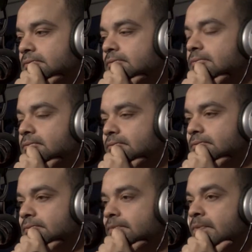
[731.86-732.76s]

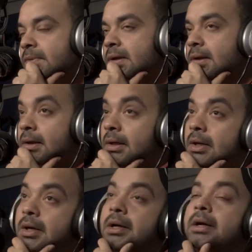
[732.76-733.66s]

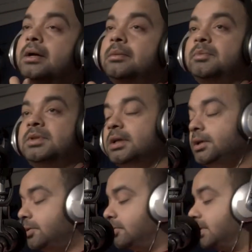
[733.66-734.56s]

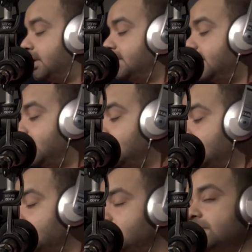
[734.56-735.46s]
Thank you, Kate. And
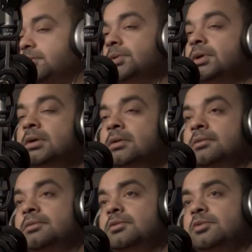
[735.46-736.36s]
also,
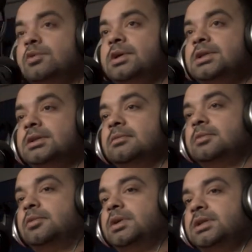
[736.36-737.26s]
what are
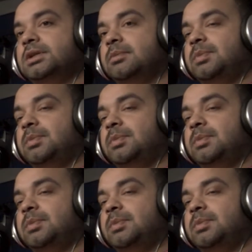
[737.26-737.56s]
the